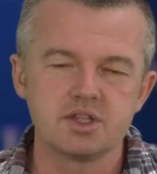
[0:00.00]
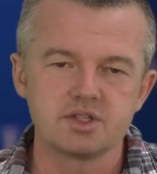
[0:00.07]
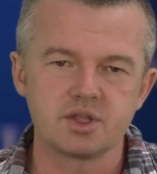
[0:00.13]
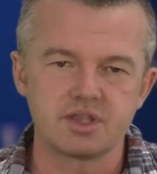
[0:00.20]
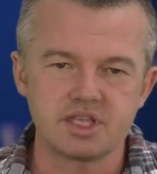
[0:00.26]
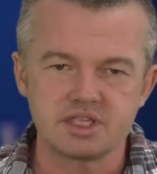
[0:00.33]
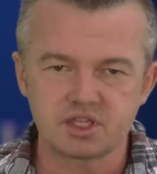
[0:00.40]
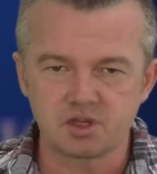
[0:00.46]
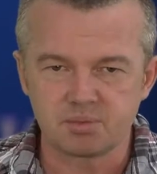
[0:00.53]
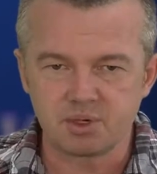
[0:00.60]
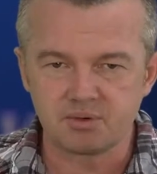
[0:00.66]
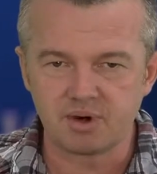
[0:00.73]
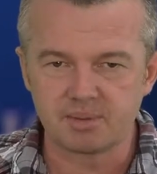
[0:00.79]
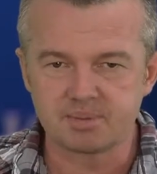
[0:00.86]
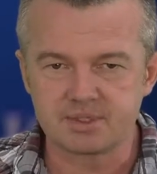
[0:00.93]
So these could
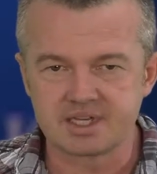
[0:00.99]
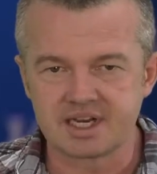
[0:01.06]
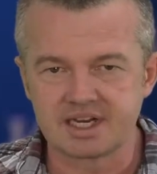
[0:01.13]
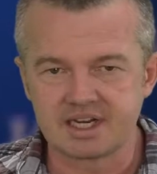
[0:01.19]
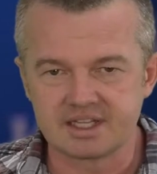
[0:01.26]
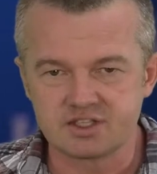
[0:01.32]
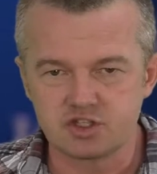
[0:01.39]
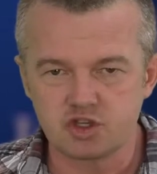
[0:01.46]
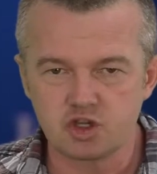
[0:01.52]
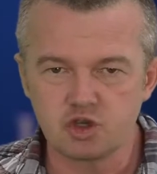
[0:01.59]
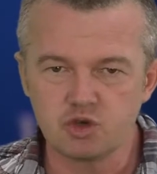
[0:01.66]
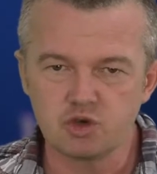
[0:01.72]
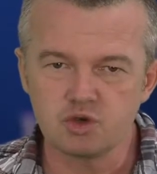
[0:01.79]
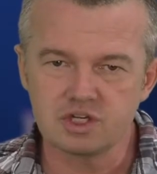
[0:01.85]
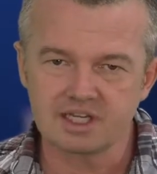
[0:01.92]
be represented as
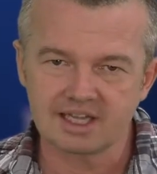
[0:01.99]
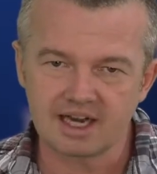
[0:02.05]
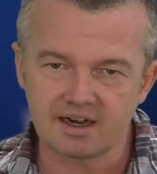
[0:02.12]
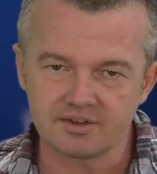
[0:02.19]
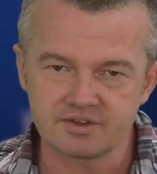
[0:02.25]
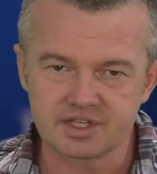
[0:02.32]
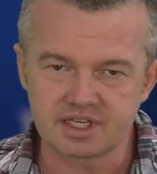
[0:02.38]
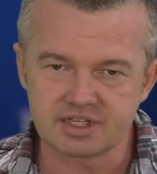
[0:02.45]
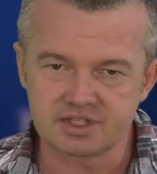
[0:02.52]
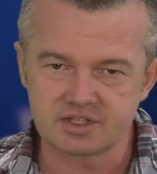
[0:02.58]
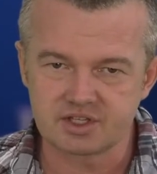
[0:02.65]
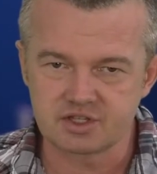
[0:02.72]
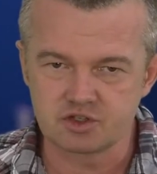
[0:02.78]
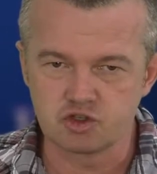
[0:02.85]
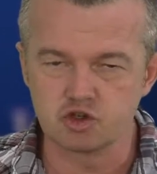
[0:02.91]
two declarative
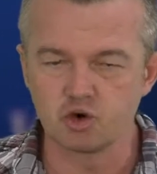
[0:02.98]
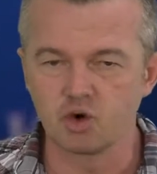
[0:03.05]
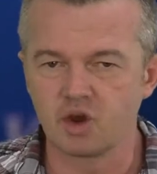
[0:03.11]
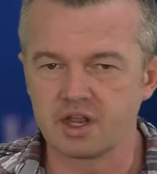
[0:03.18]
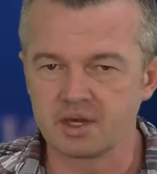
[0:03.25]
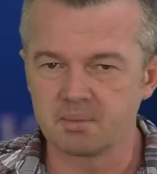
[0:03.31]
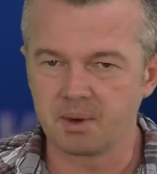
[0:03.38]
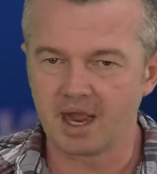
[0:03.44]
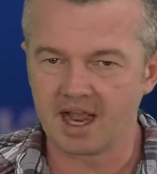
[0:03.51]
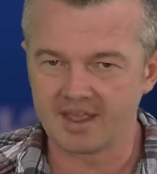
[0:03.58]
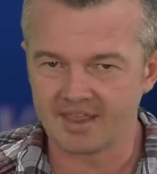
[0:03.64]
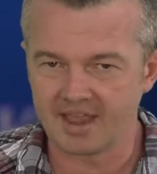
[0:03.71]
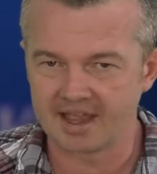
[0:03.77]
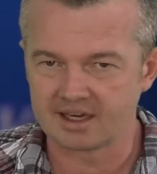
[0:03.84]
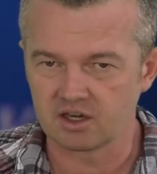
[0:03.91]
sentences joined
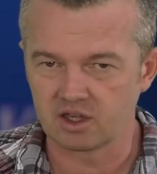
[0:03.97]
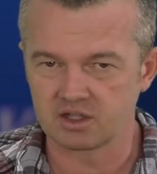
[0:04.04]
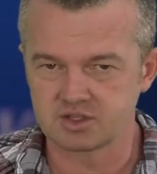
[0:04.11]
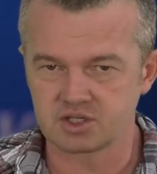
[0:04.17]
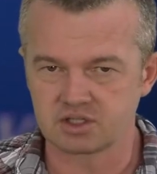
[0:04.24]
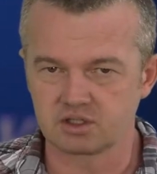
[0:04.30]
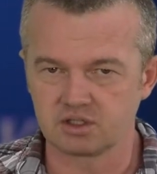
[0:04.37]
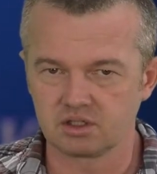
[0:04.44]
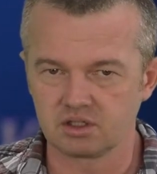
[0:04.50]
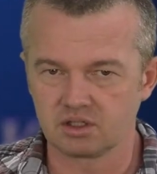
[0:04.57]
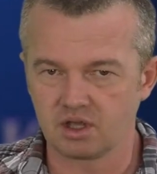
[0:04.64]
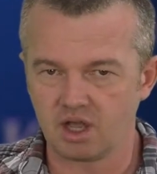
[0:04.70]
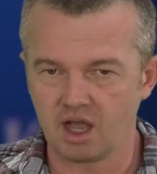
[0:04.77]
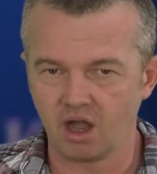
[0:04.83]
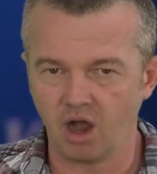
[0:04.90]
by that
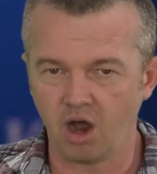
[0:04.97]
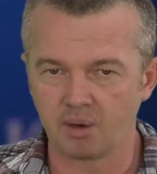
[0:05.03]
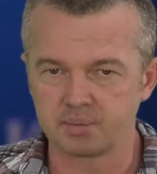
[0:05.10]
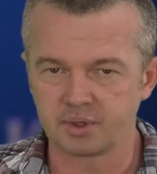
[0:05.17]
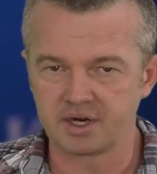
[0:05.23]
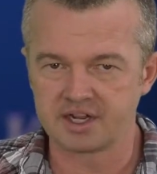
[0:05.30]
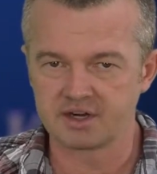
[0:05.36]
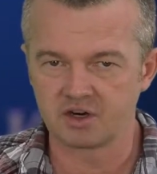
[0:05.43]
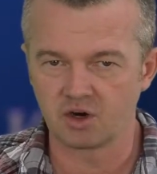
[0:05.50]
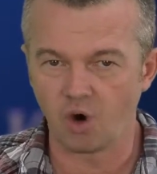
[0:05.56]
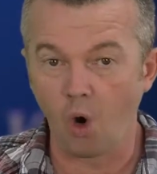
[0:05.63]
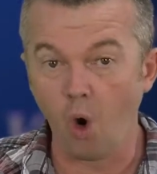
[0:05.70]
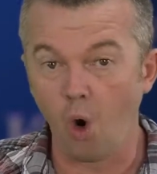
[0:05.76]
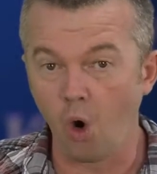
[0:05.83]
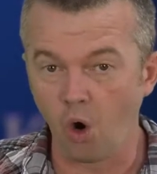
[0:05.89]
logical operator
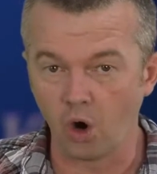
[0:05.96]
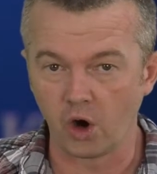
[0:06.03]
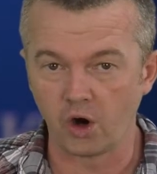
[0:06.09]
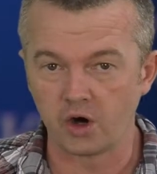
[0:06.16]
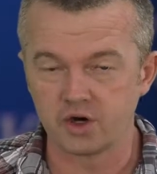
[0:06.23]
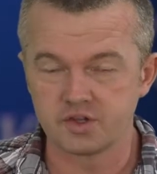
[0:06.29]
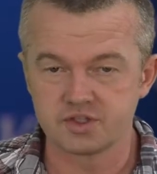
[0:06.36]
or.